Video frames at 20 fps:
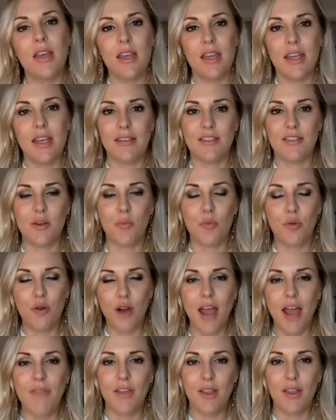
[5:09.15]
is
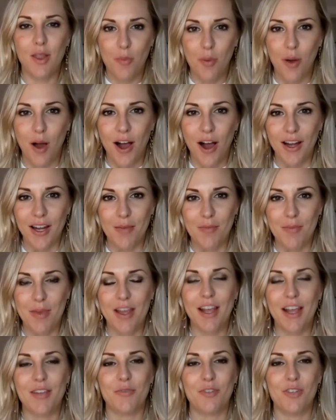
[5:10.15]
depriving the body,
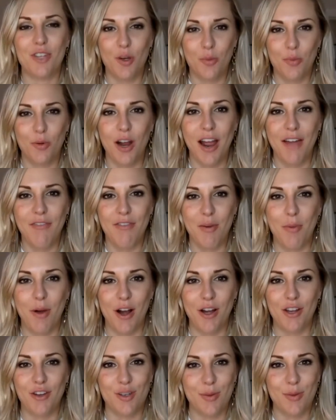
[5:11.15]
because when you deprive the
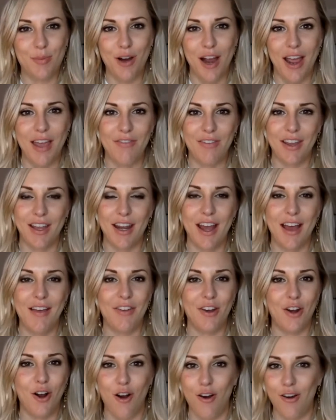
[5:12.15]
body, you're depriving it of
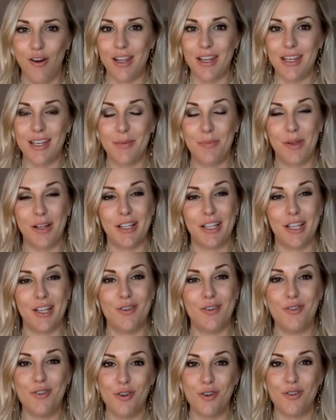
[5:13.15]
an already typically
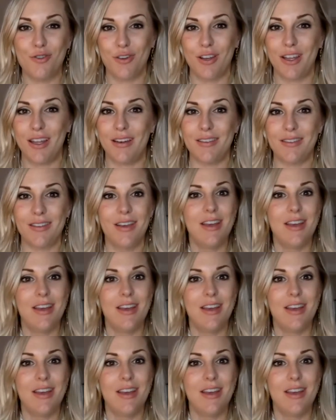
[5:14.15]
nutrient